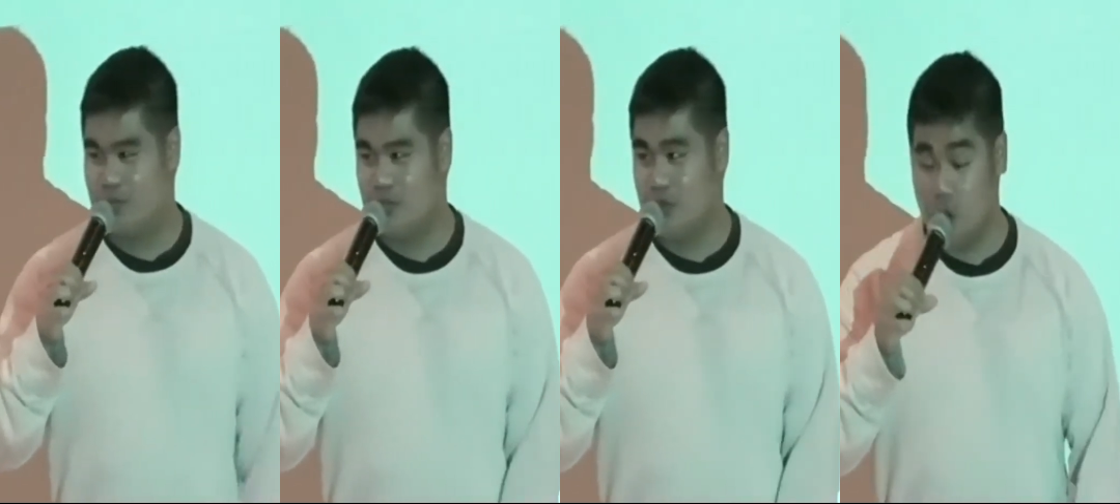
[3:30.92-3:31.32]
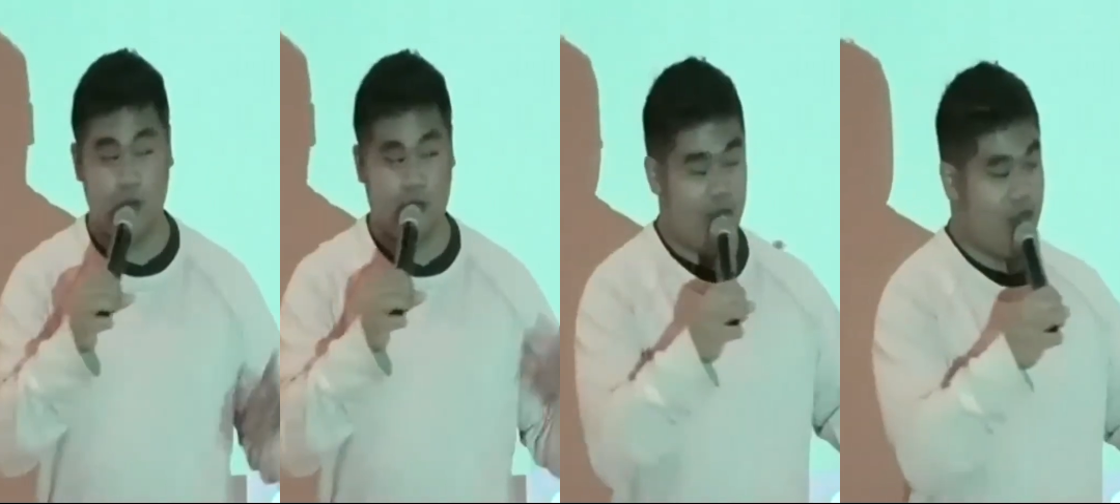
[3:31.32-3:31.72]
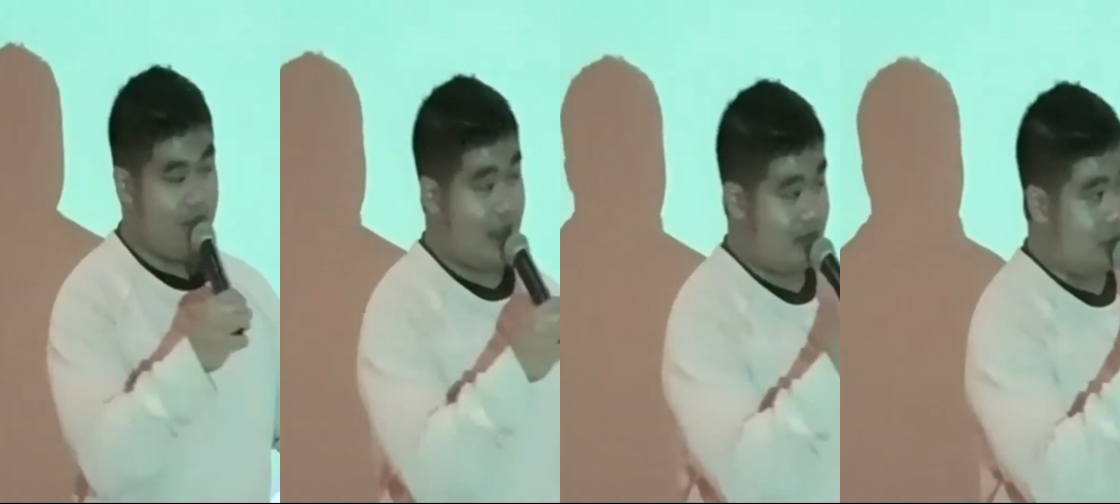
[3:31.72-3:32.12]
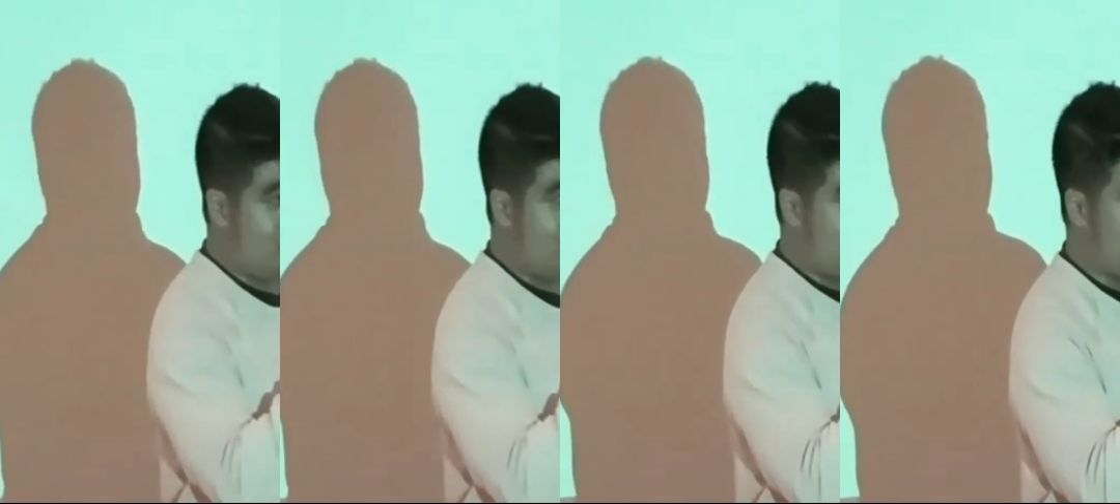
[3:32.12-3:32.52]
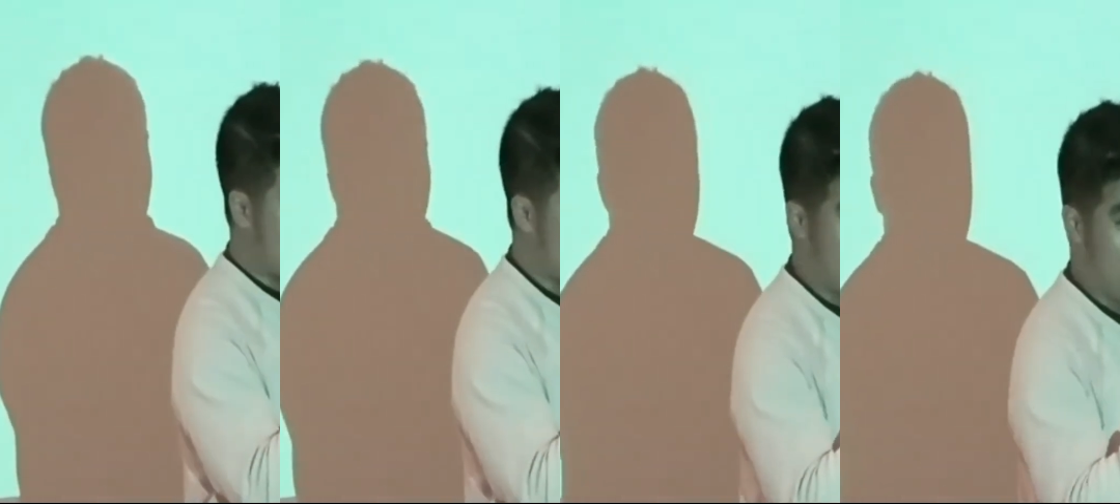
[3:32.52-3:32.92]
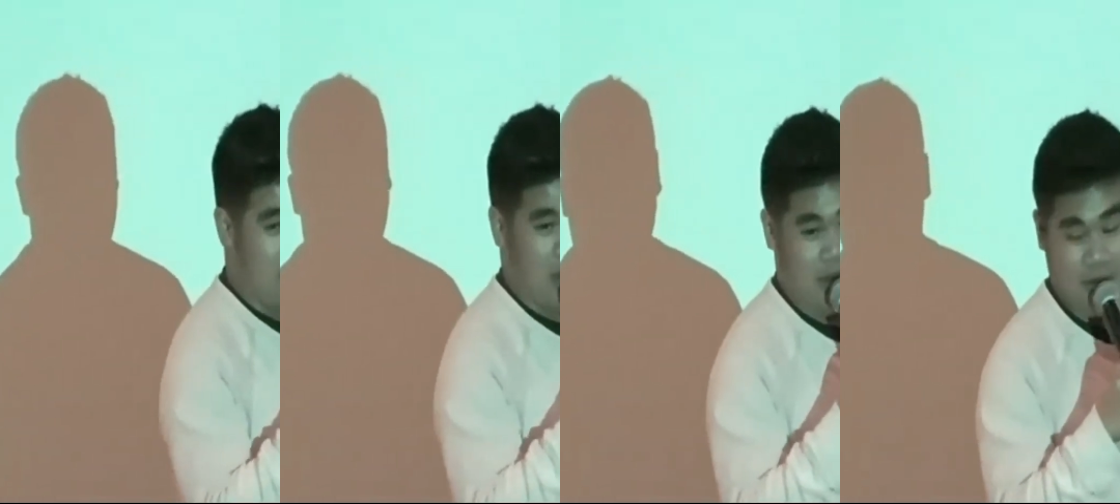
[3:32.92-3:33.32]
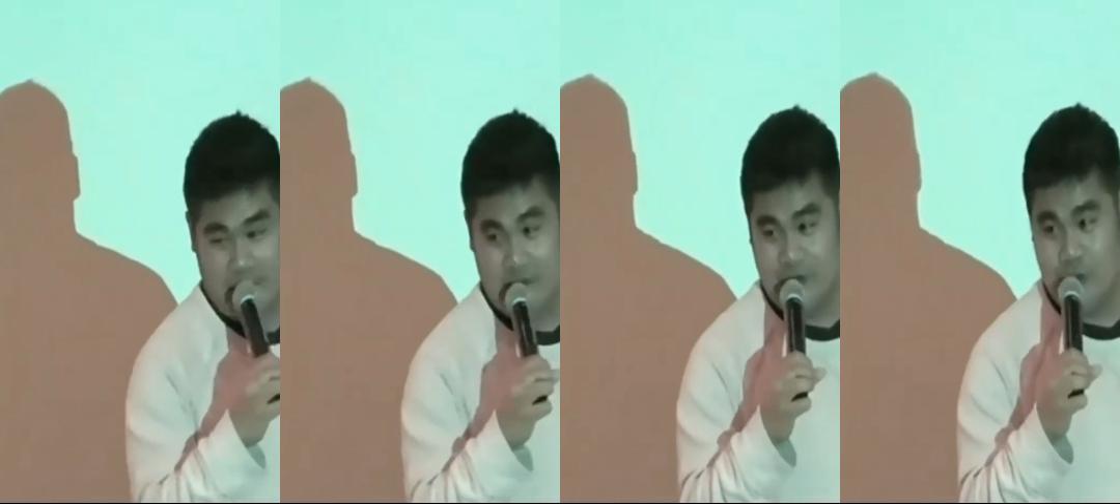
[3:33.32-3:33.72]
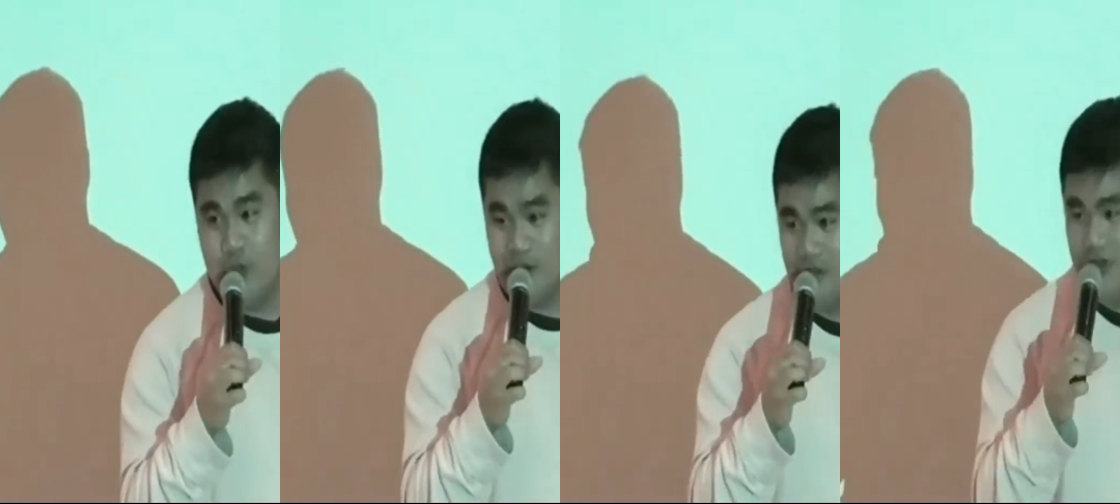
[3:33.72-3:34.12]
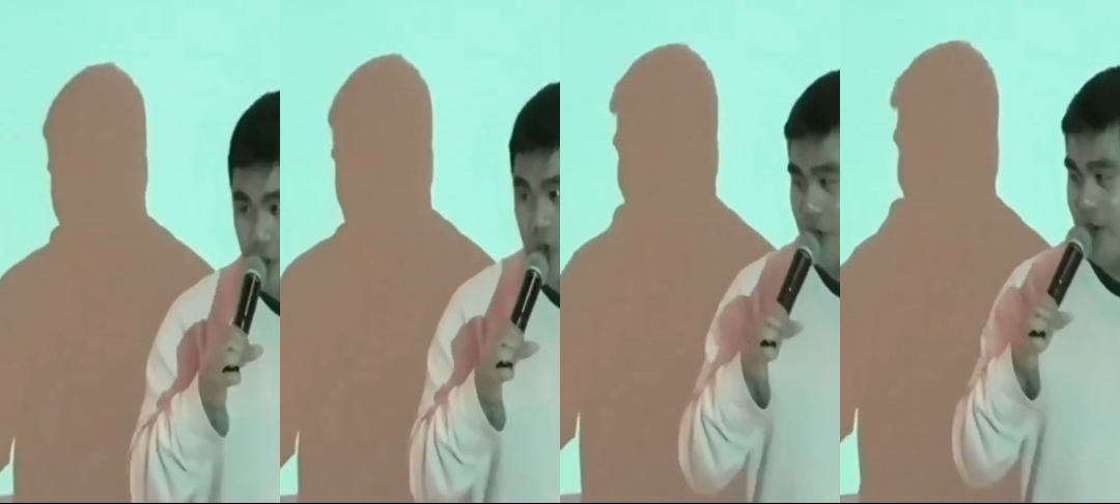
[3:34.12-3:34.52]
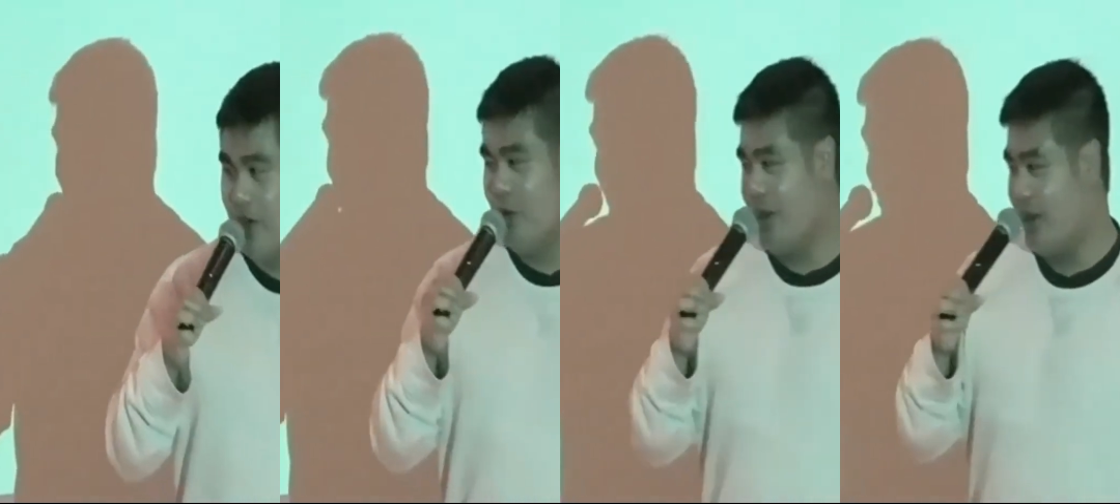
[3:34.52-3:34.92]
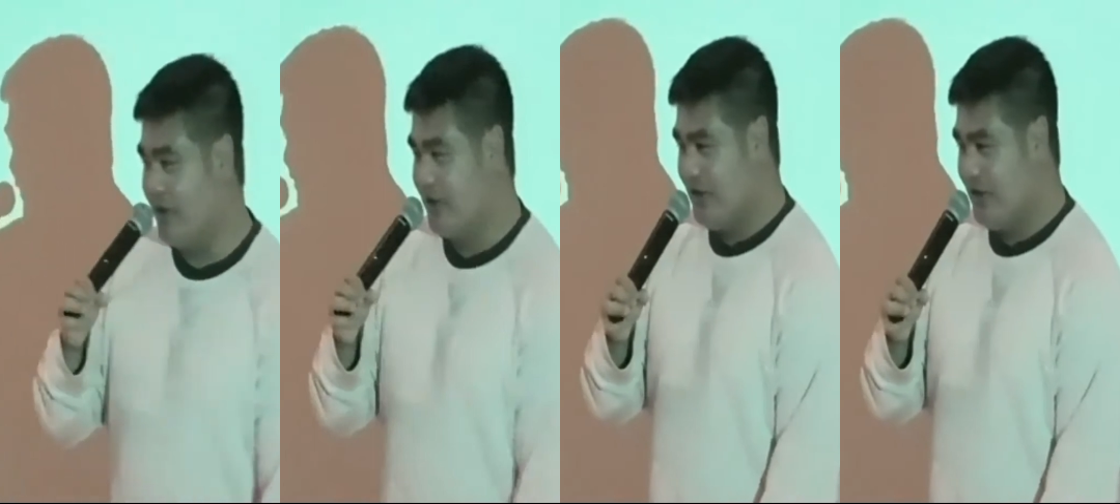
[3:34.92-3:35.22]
You would leave that dude's studio apartment. You would do it right away.